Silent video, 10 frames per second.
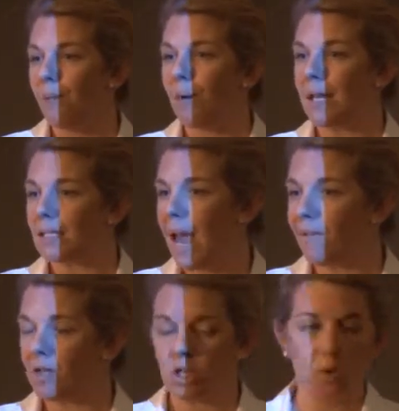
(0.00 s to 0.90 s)
But it's
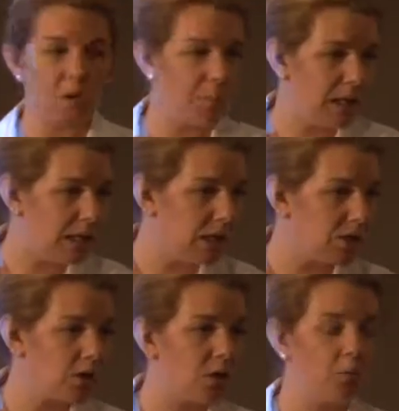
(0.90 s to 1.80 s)
having to do with bending a
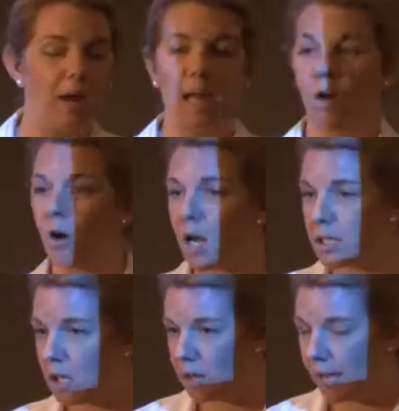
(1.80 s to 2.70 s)
certain way,
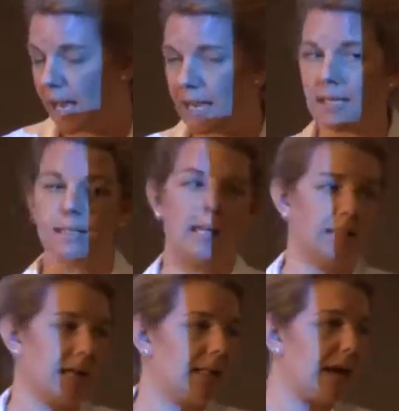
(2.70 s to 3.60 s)
crossing your legs, things like